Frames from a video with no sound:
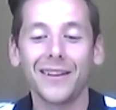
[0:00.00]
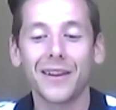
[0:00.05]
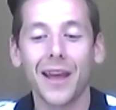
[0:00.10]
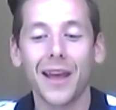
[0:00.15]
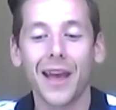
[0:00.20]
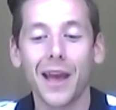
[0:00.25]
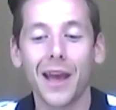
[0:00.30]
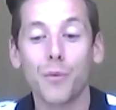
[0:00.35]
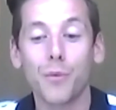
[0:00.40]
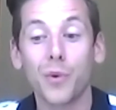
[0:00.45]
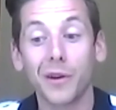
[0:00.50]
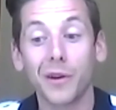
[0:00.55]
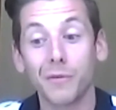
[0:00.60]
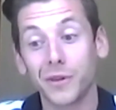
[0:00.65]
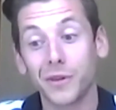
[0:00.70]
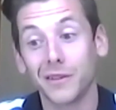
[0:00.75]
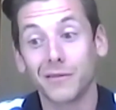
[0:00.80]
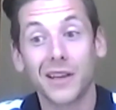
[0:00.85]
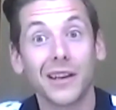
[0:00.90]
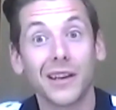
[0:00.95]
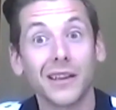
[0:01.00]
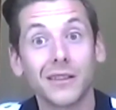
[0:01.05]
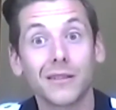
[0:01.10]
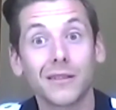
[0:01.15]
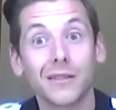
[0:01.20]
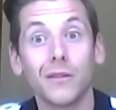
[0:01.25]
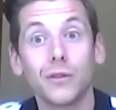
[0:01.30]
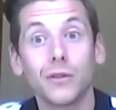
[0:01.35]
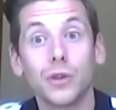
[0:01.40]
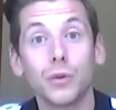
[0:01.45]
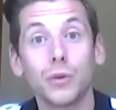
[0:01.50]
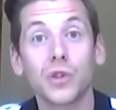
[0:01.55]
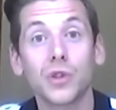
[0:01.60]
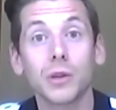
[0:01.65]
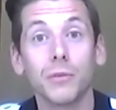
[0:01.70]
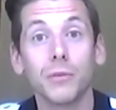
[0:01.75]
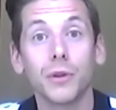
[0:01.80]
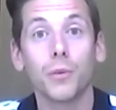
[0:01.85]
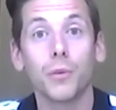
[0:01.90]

when I've been kind of doing some of the